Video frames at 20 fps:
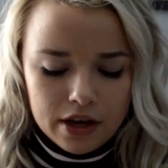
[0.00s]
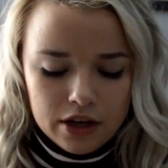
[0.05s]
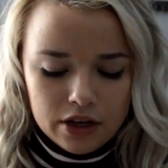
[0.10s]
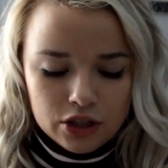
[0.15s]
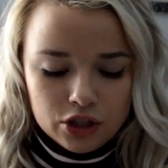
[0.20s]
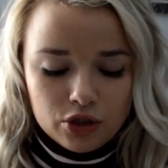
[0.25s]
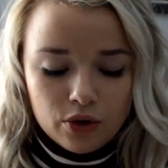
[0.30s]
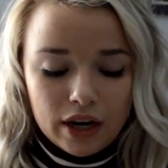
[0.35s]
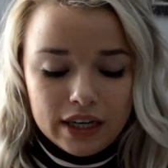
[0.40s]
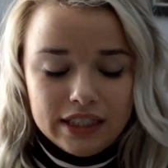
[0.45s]

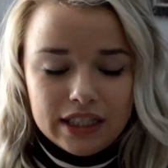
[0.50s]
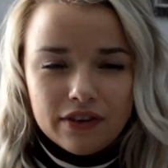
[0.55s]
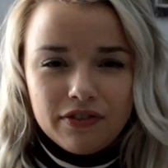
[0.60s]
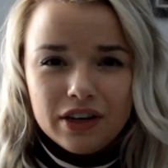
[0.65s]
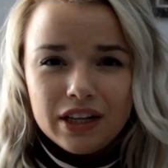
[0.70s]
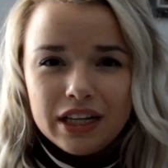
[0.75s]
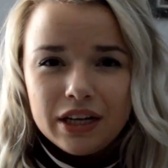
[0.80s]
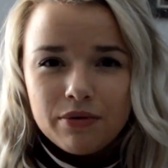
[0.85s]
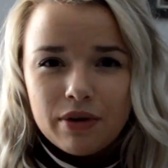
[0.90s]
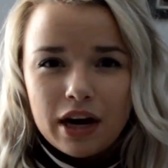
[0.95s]
So I
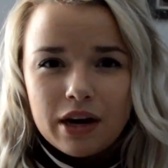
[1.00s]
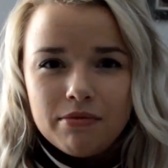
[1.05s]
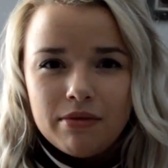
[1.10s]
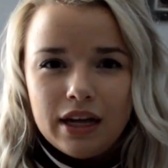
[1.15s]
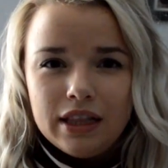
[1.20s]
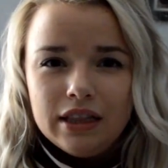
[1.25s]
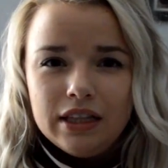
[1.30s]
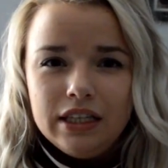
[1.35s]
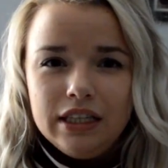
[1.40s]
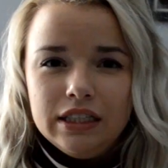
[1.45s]
definitely
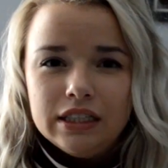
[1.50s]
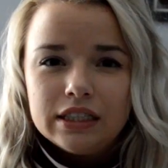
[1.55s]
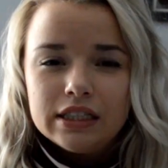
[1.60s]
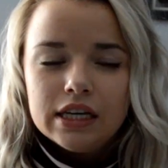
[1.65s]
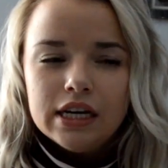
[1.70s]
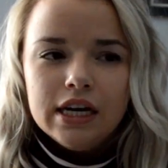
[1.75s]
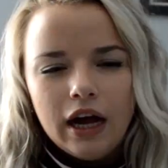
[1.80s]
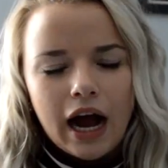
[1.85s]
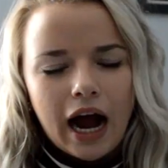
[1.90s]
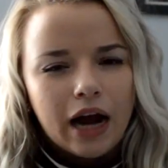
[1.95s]
recommend these.
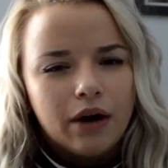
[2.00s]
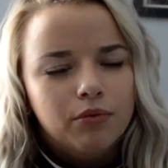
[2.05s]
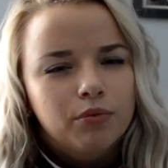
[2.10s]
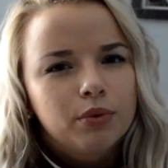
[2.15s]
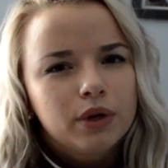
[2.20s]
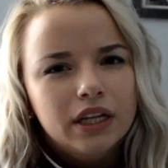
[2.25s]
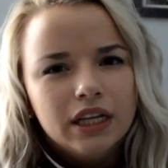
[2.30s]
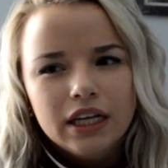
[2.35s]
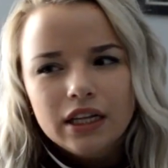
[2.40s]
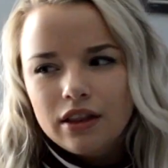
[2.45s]
I
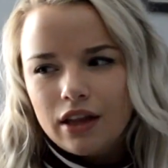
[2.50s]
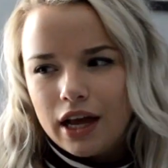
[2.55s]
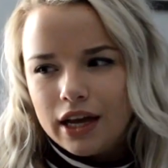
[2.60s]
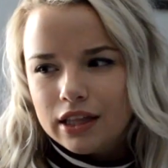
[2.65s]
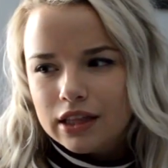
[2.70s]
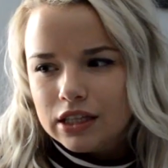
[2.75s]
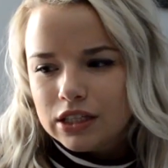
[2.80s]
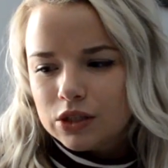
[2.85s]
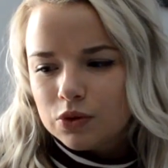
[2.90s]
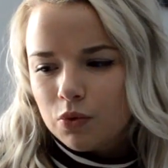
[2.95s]
really
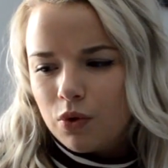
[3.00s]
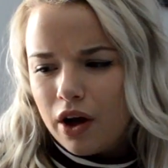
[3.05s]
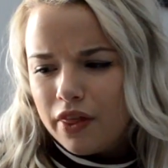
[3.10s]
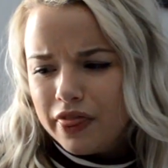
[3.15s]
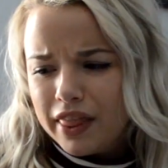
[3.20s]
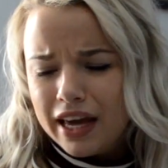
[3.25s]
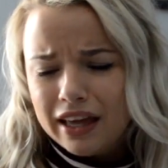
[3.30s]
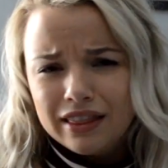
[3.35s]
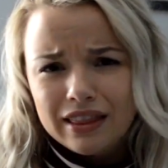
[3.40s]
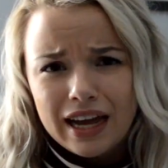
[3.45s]
like this one.
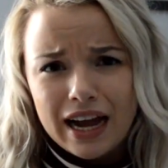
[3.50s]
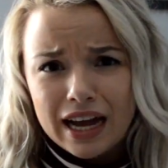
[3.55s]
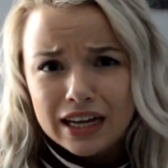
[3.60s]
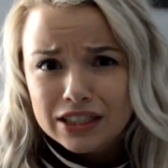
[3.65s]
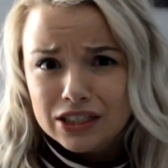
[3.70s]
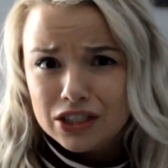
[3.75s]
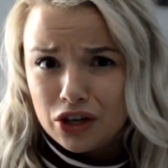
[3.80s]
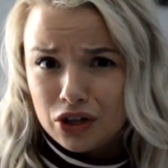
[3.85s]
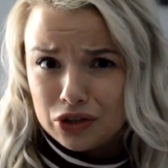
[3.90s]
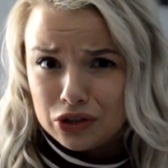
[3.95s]
They
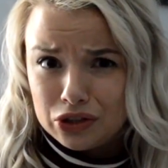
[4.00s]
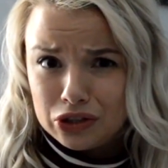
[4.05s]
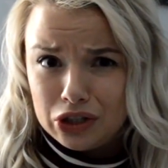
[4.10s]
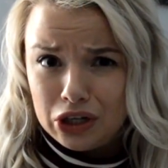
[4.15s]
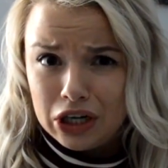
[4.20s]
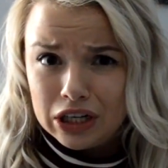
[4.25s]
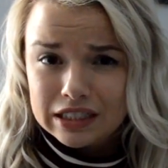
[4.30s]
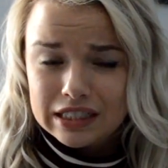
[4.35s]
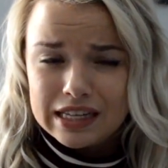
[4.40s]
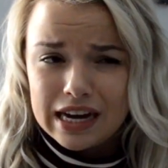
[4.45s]
last a
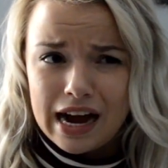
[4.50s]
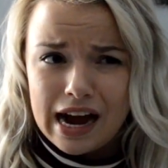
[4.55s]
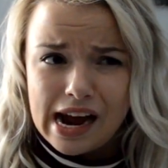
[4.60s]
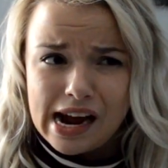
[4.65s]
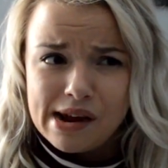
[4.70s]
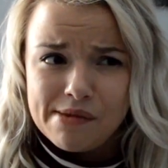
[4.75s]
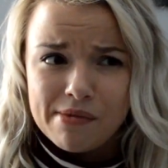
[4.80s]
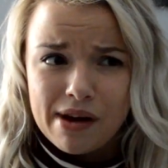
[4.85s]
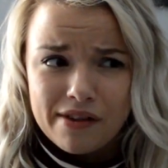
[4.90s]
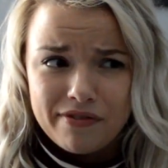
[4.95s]
long
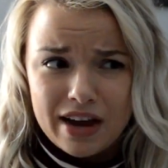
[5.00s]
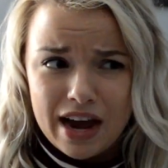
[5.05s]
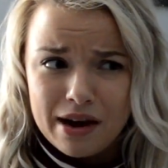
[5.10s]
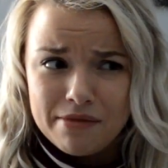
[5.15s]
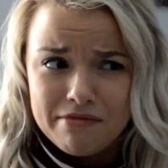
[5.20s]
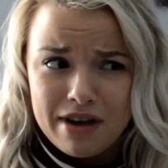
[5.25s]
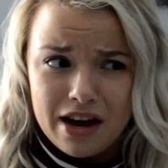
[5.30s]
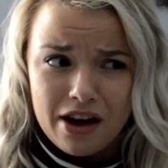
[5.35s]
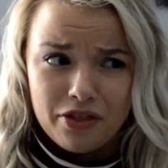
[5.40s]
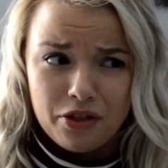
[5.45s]
time. I've had
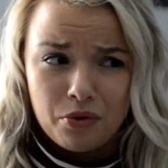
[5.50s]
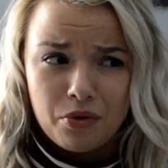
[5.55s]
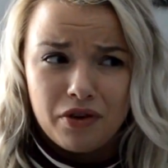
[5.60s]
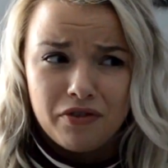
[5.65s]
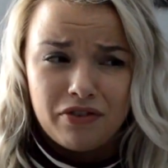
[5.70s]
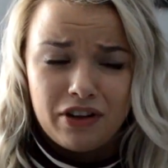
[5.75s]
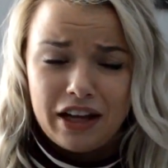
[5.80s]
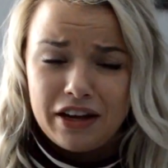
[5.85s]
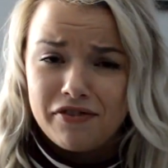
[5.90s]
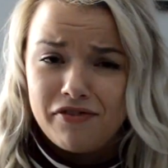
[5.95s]
my other one
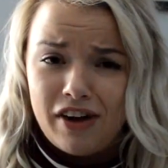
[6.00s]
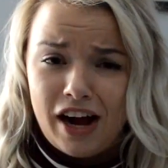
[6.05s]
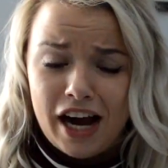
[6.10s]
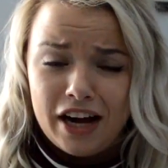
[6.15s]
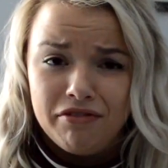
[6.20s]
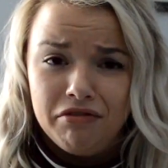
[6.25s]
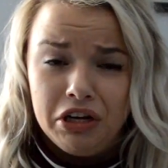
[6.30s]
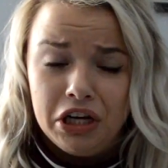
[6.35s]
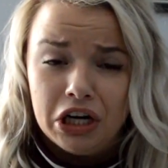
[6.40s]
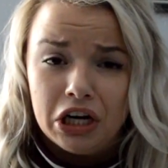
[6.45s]
for like
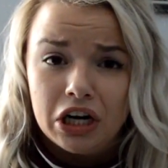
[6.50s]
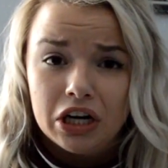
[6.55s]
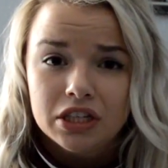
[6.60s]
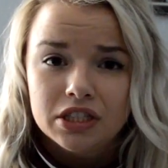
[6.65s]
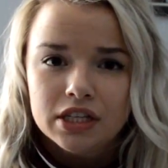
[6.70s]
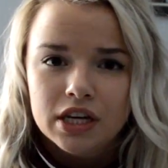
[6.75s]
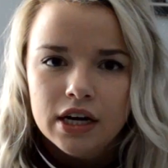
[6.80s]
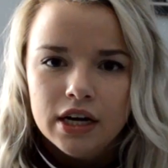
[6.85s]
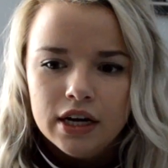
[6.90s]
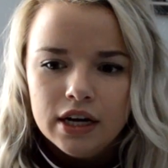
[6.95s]
5
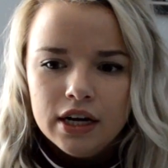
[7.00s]
years.